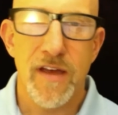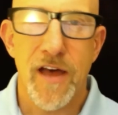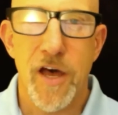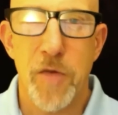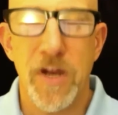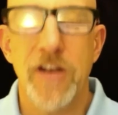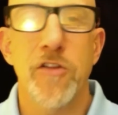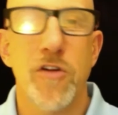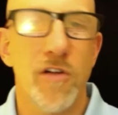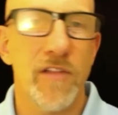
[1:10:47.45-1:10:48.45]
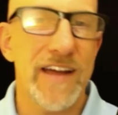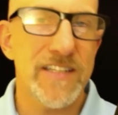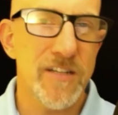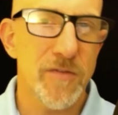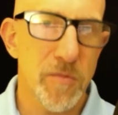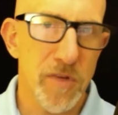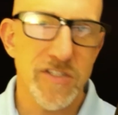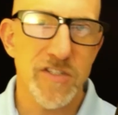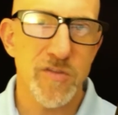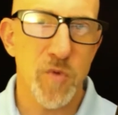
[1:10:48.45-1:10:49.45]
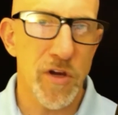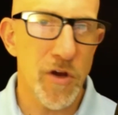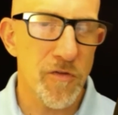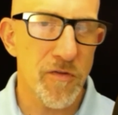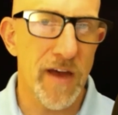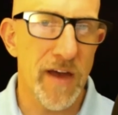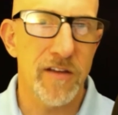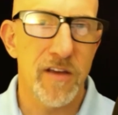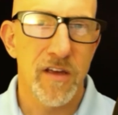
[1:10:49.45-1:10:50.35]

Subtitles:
But I know there are lots of different places where you're found.